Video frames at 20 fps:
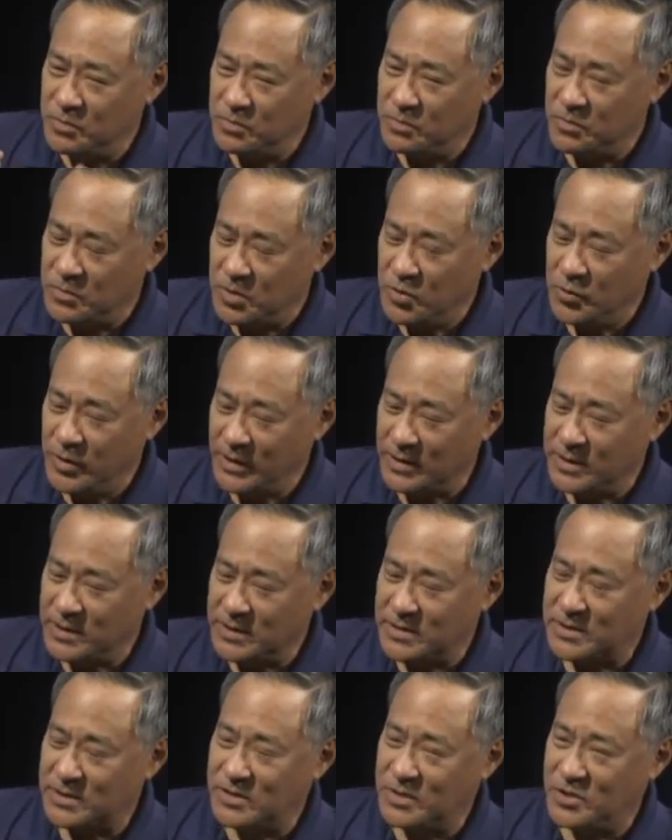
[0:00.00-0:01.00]
Doing
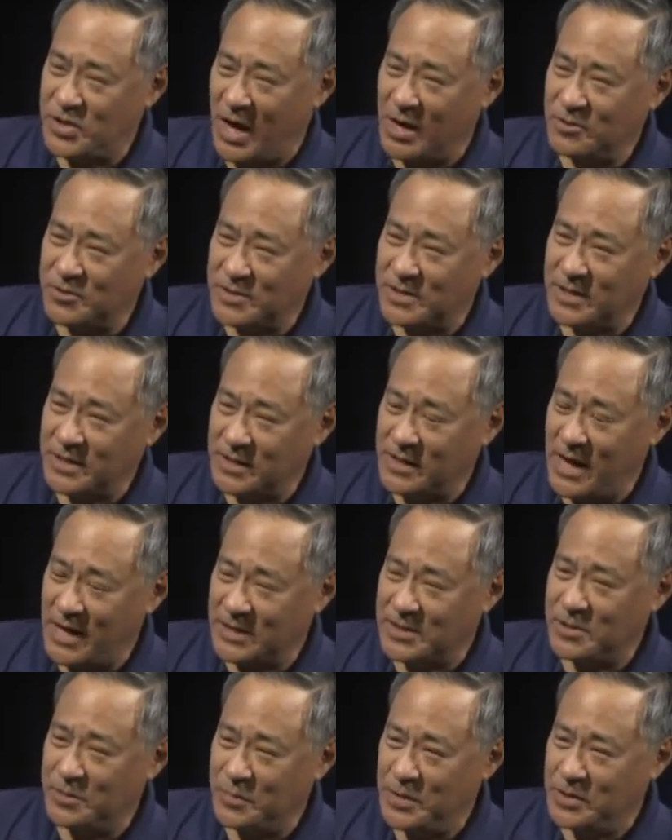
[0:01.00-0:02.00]
this jousting
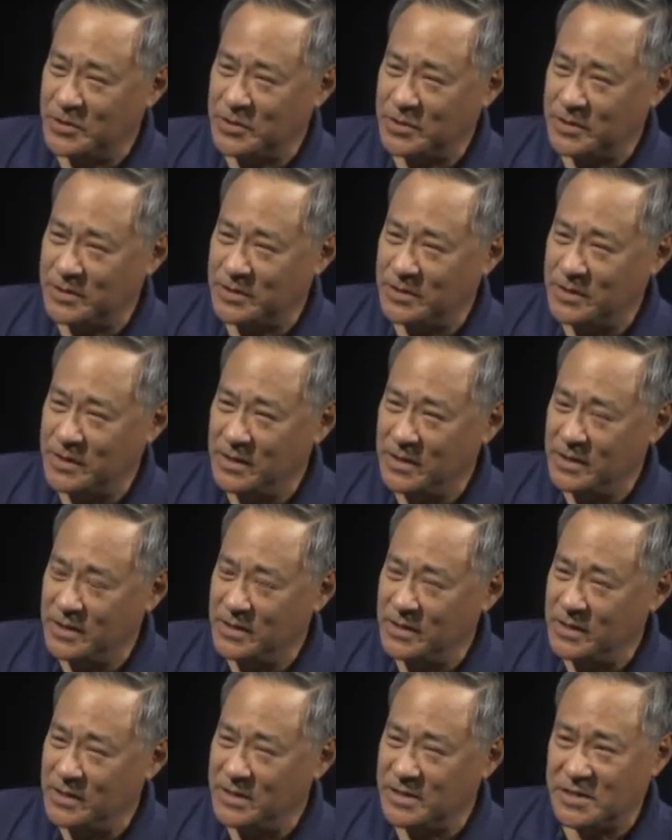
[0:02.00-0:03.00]
exhibition
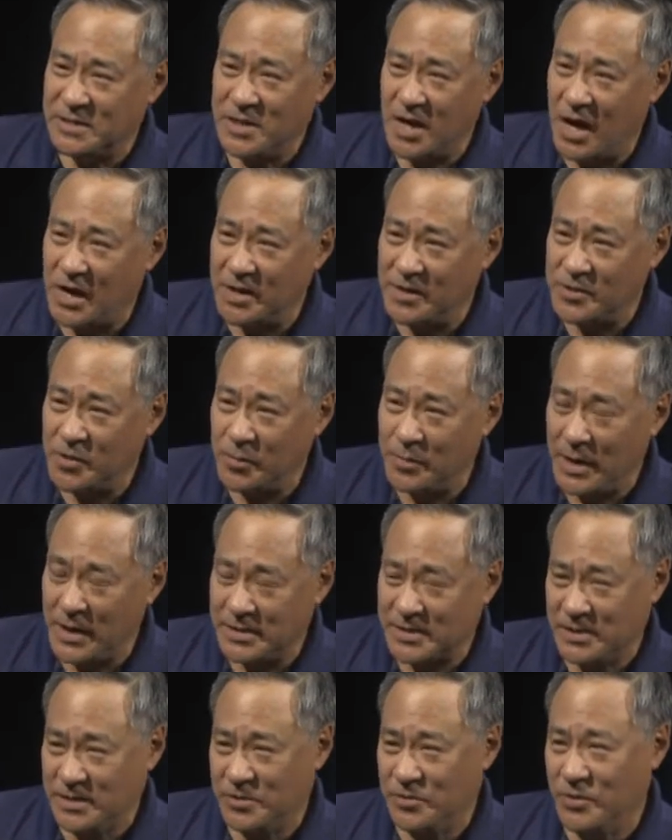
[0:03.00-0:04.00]
is not in your
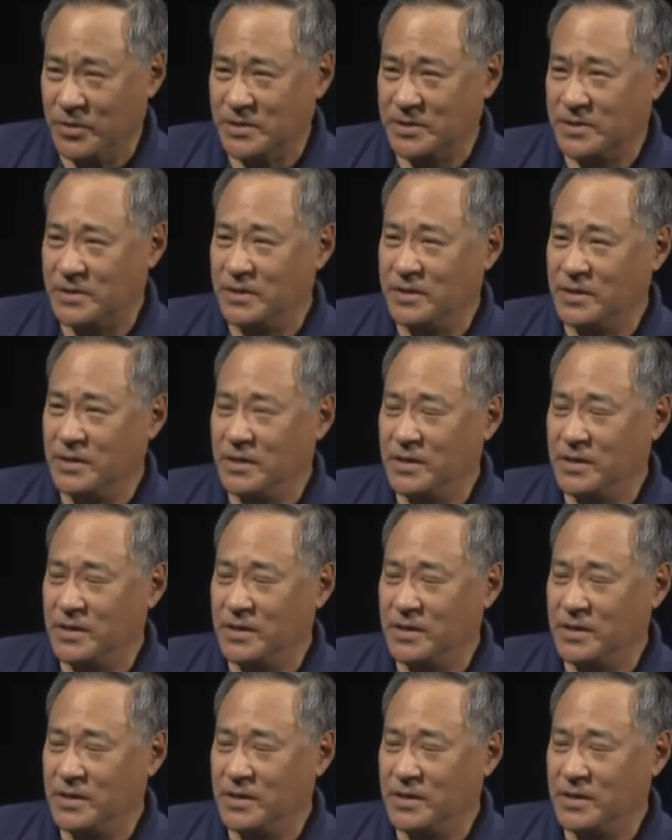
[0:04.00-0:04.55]
best interest.